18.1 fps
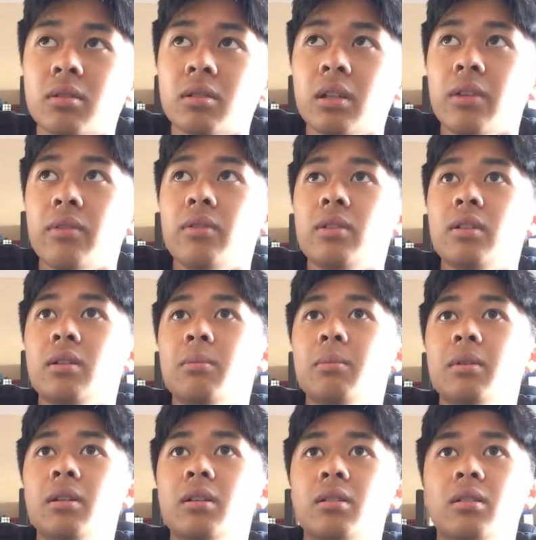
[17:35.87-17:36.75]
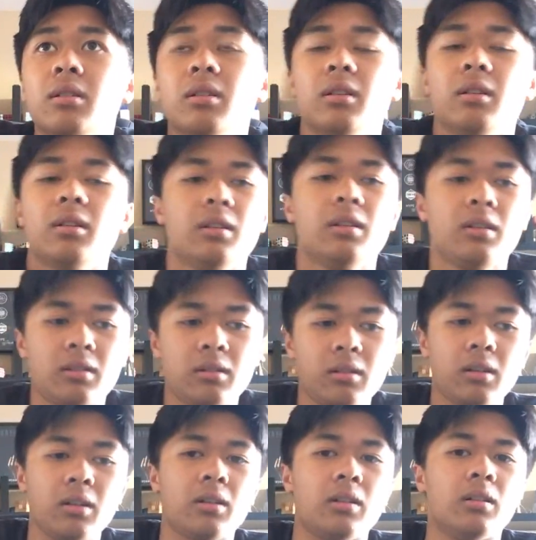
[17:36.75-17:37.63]
17 minutes.
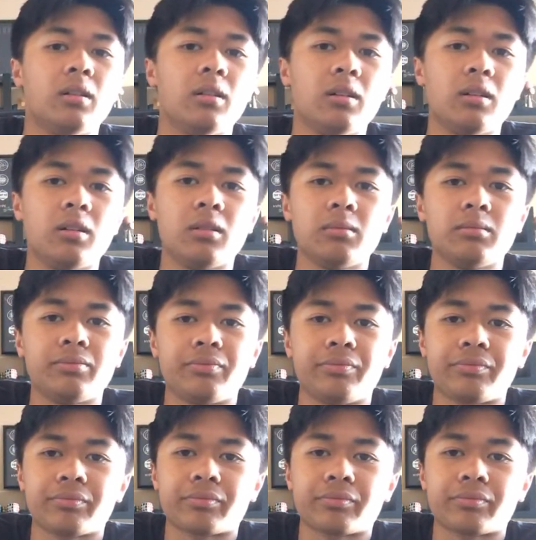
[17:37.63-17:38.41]
All right. Well,